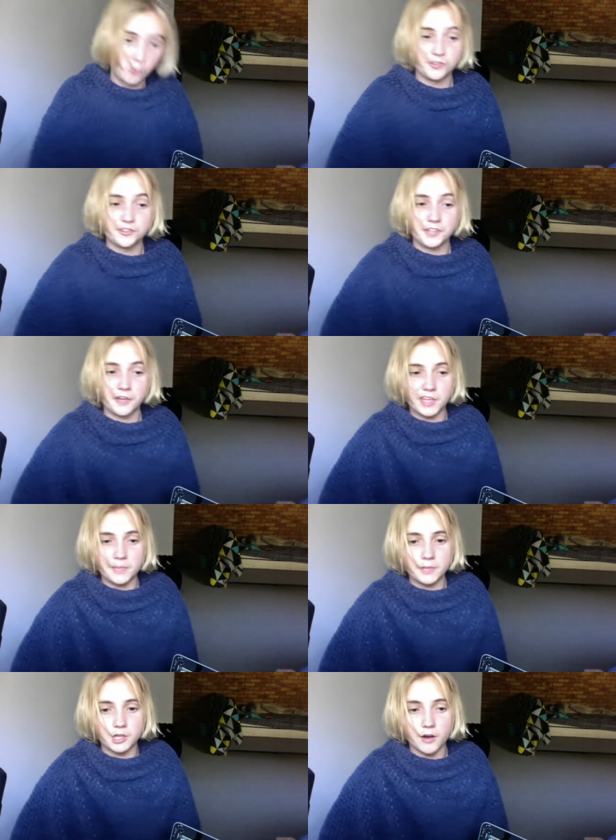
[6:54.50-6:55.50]
and stuff keep
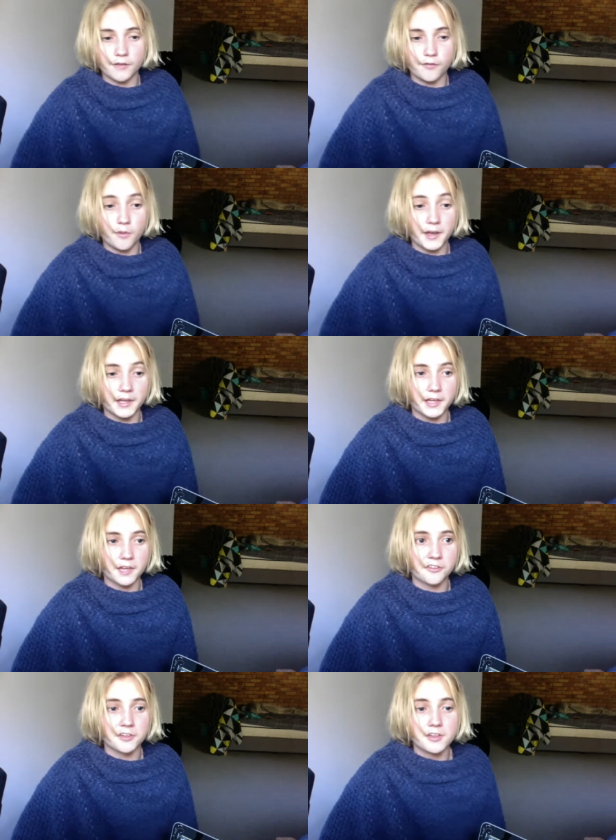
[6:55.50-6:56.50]
it going for me, I
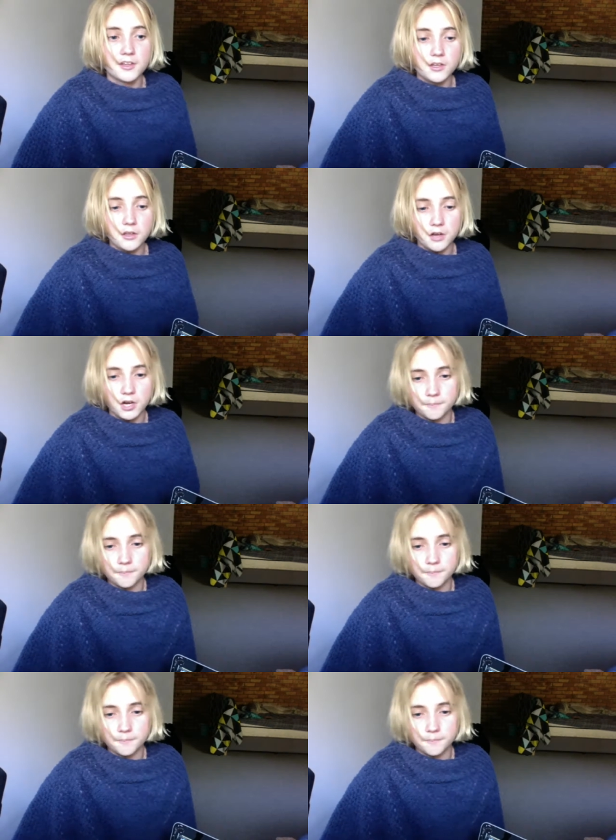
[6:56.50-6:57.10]
guess. I